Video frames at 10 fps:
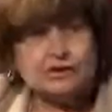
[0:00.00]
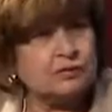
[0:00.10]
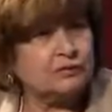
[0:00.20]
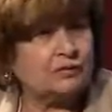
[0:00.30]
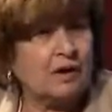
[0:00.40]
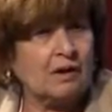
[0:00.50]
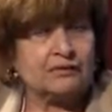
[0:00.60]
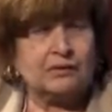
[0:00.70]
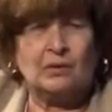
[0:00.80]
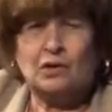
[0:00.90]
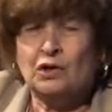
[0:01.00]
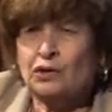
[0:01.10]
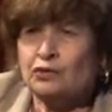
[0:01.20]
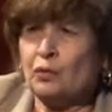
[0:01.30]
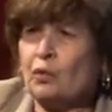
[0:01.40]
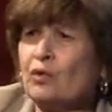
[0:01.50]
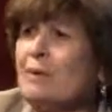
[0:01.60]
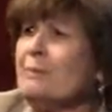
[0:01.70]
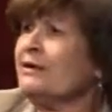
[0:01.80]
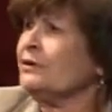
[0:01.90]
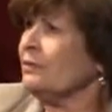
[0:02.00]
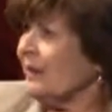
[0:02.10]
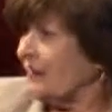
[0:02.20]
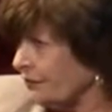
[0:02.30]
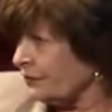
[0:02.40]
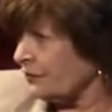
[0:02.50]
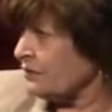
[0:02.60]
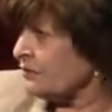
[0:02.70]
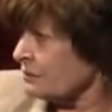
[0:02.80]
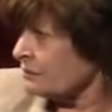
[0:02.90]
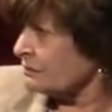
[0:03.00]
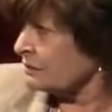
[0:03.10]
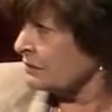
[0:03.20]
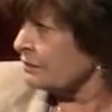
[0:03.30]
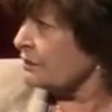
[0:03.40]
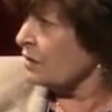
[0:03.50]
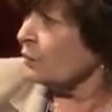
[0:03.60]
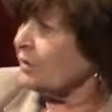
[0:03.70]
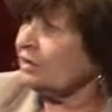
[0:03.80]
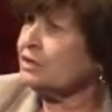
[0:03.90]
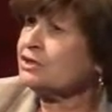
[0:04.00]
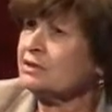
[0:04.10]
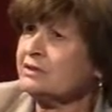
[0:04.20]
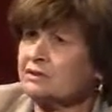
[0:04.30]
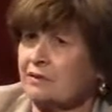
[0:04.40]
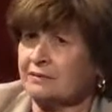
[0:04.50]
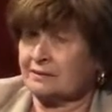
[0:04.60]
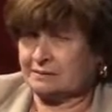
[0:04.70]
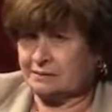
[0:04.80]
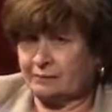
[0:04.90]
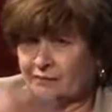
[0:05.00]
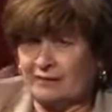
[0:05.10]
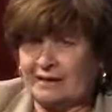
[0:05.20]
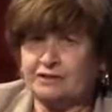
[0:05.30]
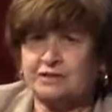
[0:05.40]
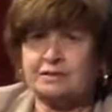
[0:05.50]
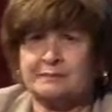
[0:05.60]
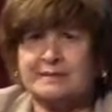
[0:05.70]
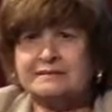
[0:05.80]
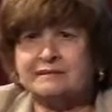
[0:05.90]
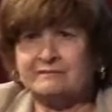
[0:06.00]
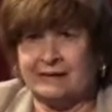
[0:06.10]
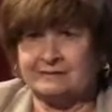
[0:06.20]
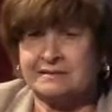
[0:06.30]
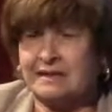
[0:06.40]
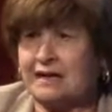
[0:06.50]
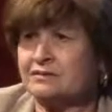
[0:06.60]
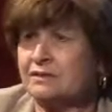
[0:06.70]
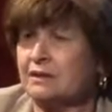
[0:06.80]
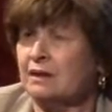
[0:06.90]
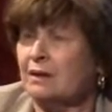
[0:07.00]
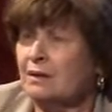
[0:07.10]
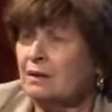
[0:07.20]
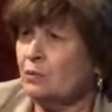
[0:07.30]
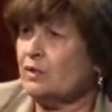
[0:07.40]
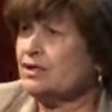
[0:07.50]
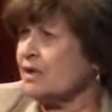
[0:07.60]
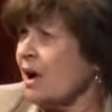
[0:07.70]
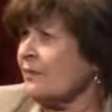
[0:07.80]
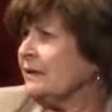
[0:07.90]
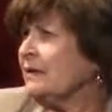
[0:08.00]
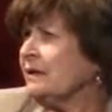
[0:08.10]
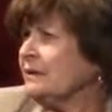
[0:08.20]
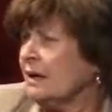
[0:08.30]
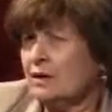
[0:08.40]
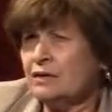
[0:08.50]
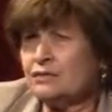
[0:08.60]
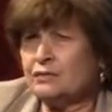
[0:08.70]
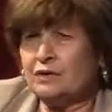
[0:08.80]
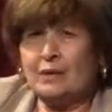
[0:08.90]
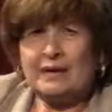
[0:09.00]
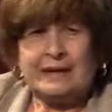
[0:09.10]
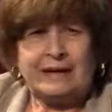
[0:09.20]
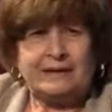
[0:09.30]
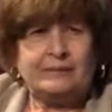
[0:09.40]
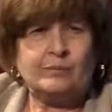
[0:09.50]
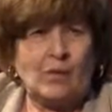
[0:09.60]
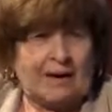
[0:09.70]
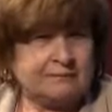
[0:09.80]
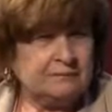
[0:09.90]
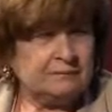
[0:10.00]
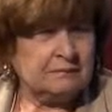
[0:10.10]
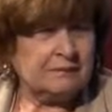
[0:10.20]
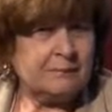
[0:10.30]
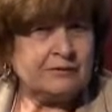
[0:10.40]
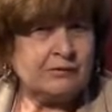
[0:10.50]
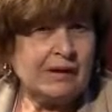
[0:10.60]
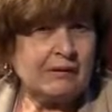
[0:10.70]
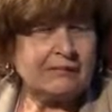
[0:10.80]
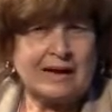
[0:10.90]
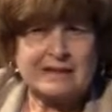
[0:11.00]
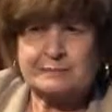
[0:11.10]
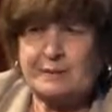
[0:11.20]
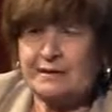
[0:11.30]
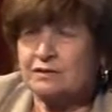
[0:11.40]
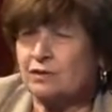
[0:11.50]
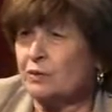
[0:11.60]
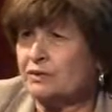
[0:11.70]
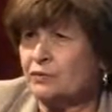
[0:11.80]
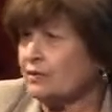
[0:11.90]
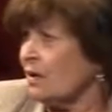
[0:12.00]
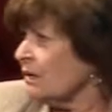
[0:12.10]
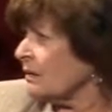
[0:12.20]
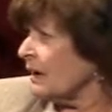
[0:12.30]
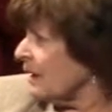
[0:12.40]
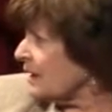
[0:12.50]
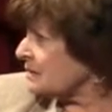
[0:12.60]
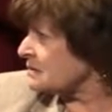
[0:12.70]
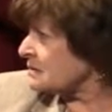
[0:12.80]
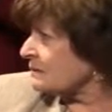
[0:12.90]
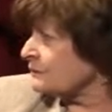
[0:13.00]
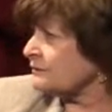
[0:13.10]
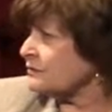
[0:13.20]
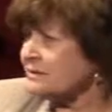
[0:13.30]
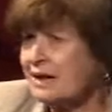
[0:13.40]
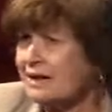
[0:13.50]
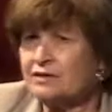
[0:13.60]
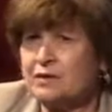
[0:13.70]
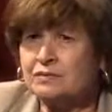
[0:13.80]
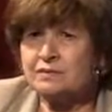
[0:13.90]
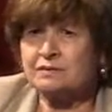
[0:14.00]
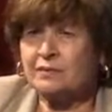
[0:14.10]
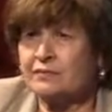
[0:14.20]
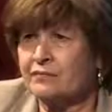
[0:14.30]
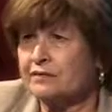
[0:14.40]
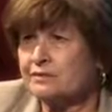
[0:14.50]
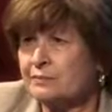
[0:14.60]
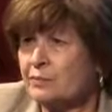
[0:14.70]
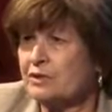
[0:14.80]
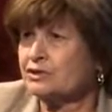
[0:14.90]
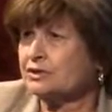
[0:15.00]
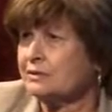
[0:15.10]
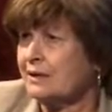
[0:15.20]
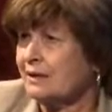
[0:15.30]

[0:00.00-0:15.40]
children also. So we're a mental health center. Even though we initially started to provide just domestic violence counseling, we saw the need to go ahead and broaden the mental health aspect. So we treat all kinds of different diagnoses, whether it's depression,